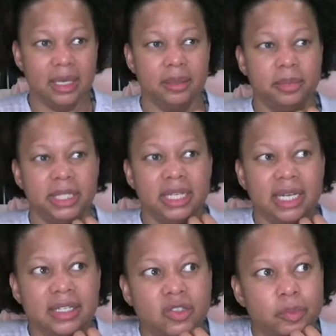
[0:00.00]

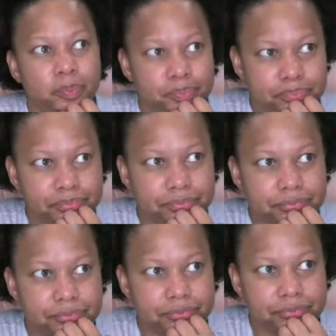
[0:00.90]
Because
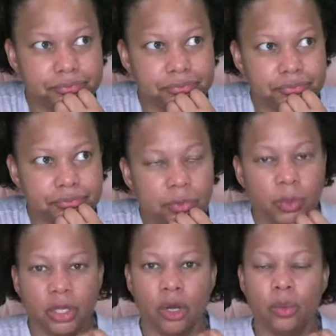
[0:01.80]

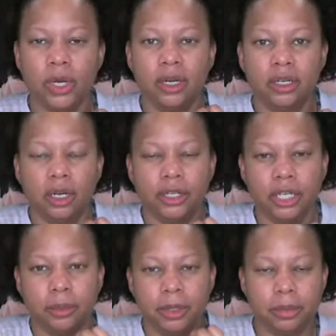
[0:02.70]
we all want our
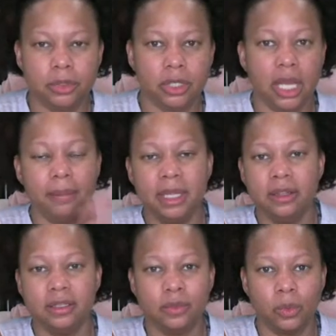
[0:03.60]
young people to come in
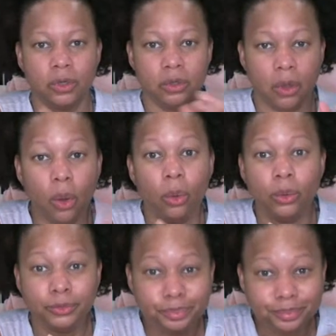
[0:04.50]
this world
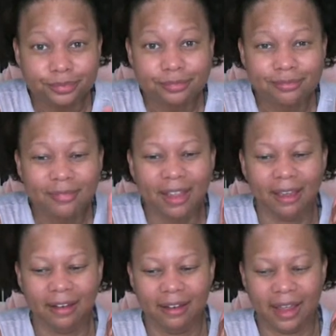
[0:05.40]
whole
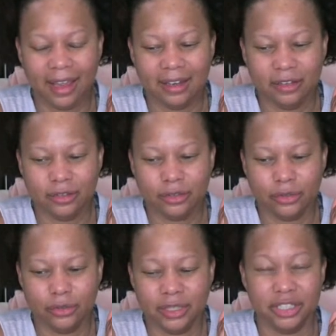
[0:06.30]
and
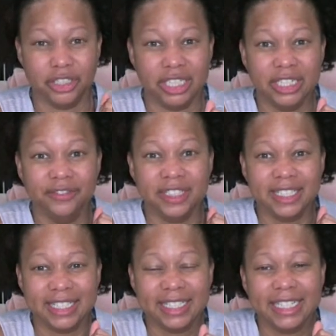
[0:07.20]
to achieve and
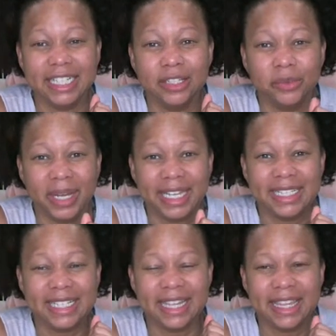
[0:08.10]
succeed in the
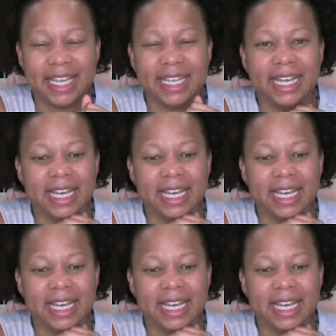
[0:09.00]
ways that they